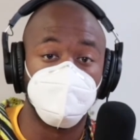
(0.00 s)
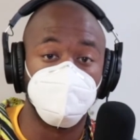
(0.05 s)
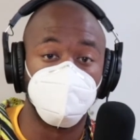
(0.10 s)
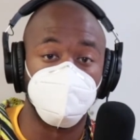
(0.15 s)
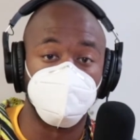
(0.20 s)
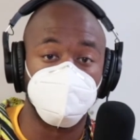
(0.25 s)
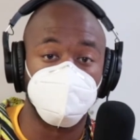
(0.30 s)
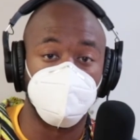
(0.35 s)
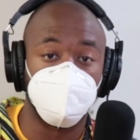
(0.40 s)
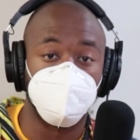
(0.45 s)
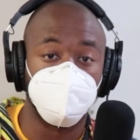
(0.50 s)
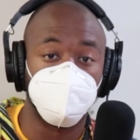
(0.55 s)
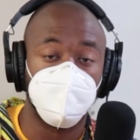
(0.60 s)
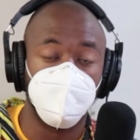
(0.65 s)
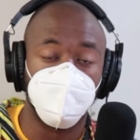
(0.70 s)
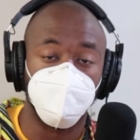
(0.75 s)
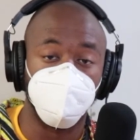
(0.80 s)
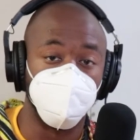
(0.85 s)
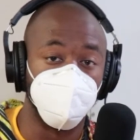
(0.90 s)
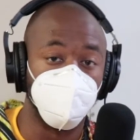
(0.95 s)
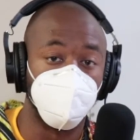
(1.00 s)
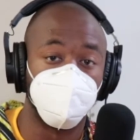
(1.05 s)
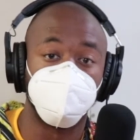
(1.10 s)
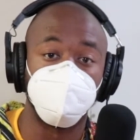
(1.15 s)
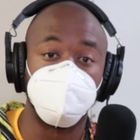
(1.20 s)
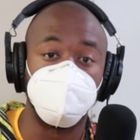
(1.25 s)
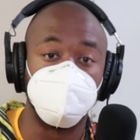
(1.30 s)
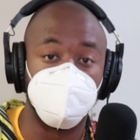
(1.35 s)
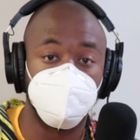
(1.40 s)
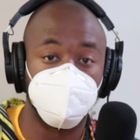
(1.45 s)
You know what I'm saying? We do it for
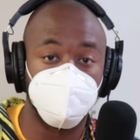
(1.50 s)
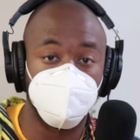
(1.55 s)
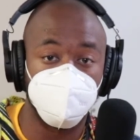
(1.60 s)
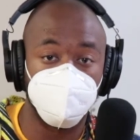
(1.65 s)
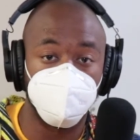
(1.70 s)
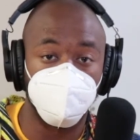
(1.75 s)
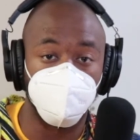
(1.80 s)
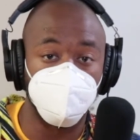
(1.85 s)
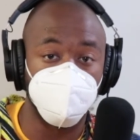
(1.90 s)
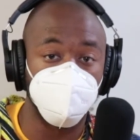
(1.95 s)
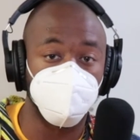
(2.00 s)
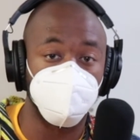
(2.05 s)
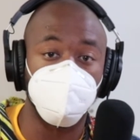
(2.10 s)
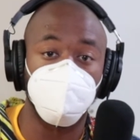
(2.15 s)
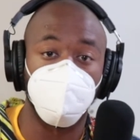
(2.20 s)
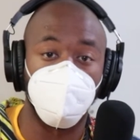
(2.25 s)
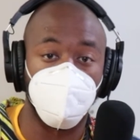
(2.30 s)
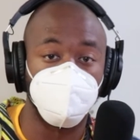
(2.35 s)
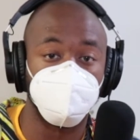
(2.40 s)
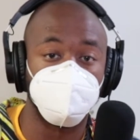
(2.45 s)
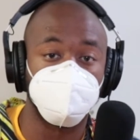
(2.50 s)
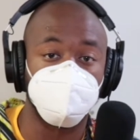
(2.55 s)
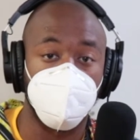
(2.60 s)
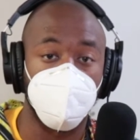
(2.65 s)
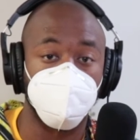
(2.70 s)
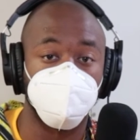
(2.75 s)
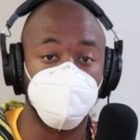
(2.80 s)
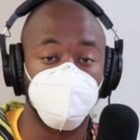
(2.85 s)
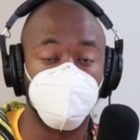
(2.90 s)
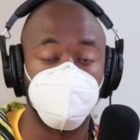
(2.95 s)
Yemen. We speak on all these
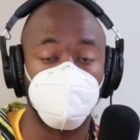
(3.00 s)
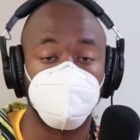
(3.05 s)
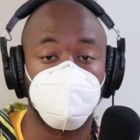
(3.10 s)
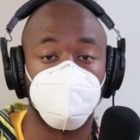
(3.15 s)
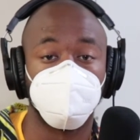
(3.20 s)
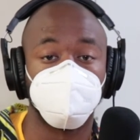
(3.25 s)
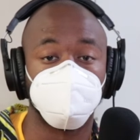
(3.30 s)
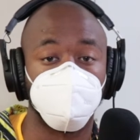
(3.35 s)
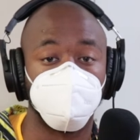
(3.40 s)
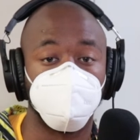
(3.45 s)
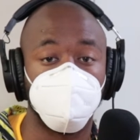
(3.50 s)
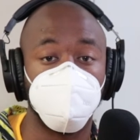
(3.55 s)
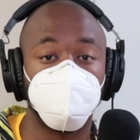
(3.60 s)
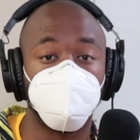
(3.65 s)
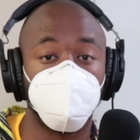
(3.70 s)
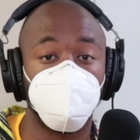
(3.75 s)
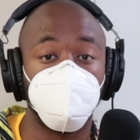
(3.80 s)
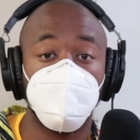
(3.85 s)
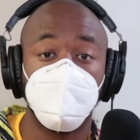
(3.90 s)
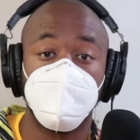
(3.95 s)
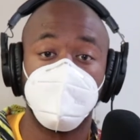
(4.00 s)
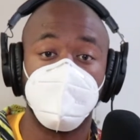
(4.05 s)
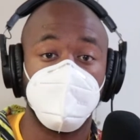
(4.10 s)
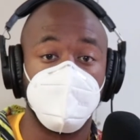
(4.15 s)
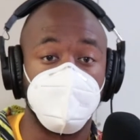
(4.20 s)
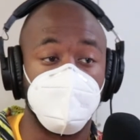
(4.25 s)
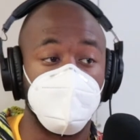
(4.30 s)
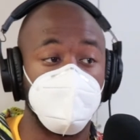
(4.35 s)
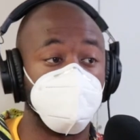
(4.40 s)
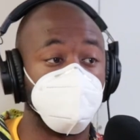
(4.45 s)
topics when it comes to people
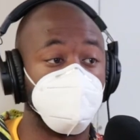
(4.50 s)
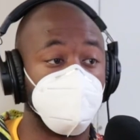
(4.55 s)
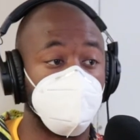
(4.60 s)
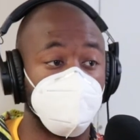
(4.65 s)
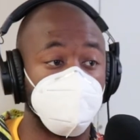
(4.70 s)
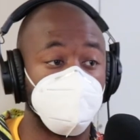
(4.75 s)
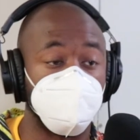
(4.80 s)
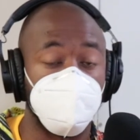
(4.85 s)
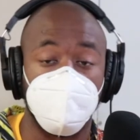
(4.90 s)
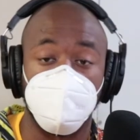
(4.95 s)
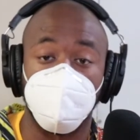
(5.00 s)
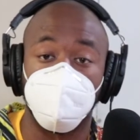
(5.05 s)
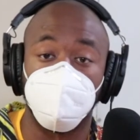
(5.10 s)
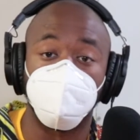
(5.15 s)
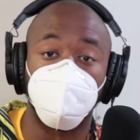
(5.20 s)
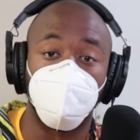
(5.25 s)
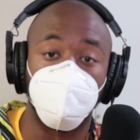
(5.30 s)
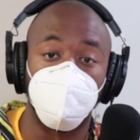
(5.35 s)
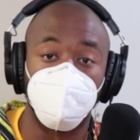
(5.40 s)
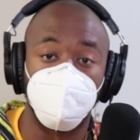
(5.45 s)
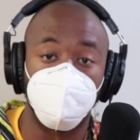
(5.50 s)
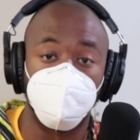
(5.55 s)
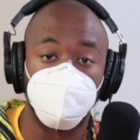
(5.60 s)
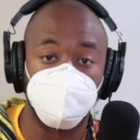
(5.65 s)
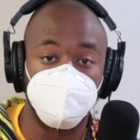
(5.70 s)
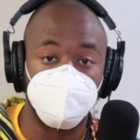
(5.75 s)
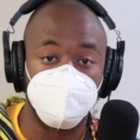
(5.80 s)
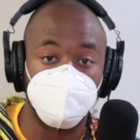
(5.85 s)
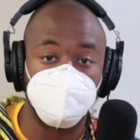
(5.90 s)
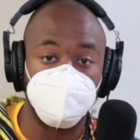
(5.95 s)
in the Arab world
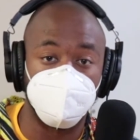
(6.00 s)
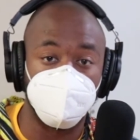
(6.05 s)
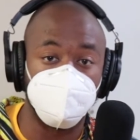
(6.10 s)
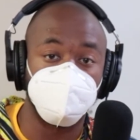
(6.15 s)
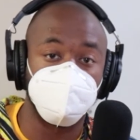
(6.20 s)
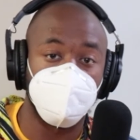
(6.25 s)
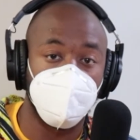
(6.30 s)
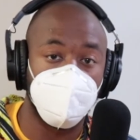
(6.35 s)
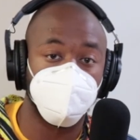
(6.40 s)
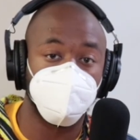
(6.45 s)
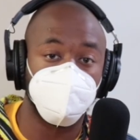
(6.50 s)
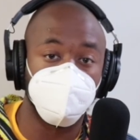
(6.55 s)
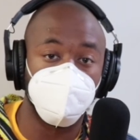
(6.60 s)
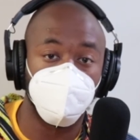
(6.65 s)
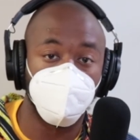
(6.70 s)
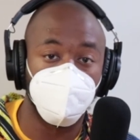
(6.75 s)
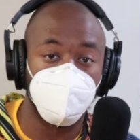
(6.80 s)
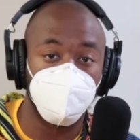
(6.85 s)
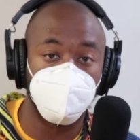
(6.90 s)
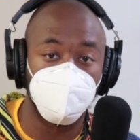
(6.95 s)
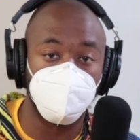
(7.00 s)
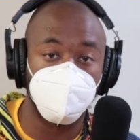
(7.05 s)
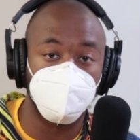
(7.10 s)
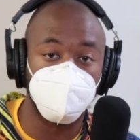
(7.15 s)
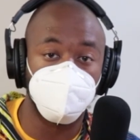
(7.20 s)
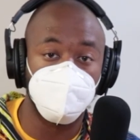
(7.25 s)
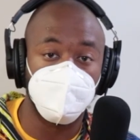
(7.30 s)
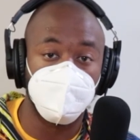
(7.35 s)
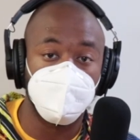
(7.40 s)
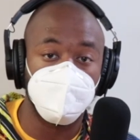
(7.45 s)
and in the East African world,
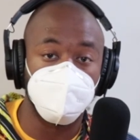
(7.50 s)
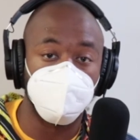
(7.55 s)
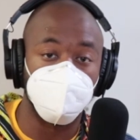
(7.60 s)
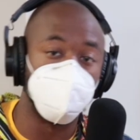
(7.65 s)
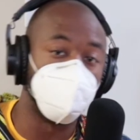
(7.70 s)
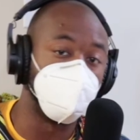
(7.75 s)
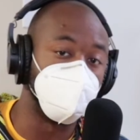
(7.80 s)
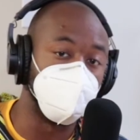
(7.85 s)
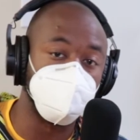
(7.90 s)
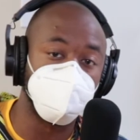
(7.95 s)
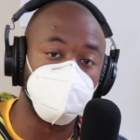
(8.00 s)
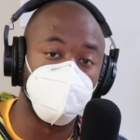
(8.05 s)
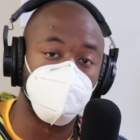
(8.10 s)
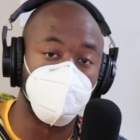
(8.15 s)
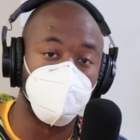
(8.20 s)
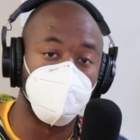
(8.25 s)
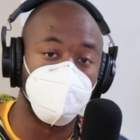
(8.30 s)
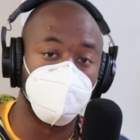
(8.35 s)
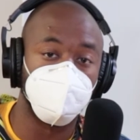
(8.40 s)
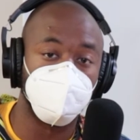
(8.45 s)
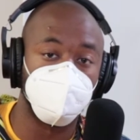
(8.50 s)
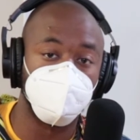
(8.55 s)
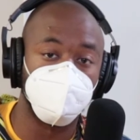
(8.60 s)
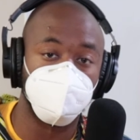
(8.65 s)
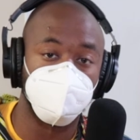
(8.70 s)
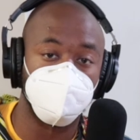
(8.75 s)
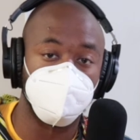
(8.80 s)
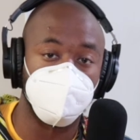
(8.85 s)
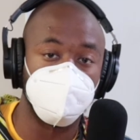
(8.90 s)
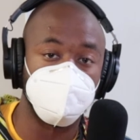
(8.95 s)
the Middle Eastern world,
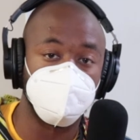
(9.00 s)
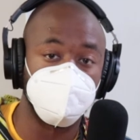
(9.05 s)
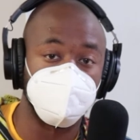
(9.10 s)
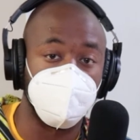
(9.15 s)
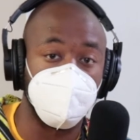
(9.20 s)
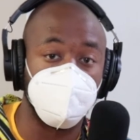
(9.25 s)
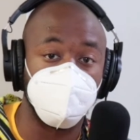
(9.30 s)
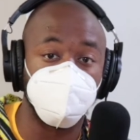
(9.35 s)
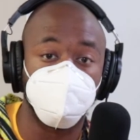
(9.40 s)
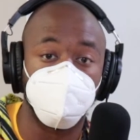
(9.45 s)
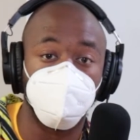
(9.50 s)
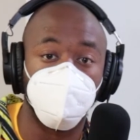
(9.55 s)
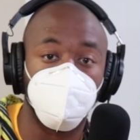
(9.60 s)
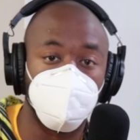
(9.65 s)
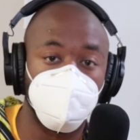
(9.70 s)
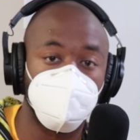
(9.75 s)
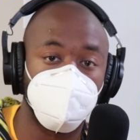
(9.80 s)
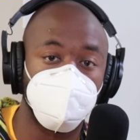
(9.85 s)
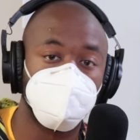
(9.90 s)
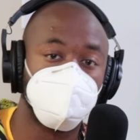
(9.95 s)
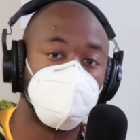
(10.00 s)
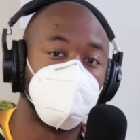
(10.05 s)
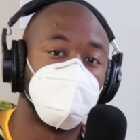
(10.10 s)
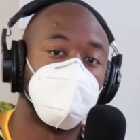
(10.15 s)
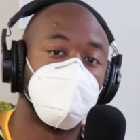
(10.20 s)
right? The Asian world.